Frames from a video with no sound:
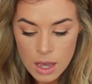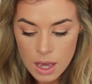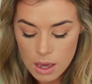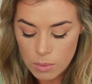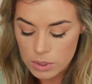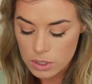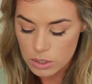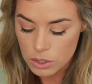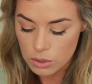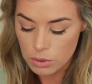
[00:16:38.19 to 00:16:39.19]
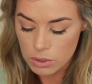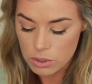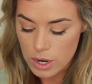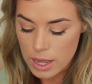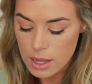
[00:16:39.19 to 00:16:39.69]
I wanted to
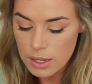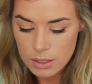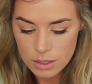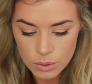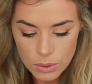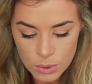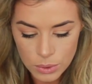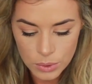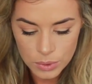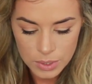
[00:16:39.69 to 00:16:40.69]
try this. Ooh.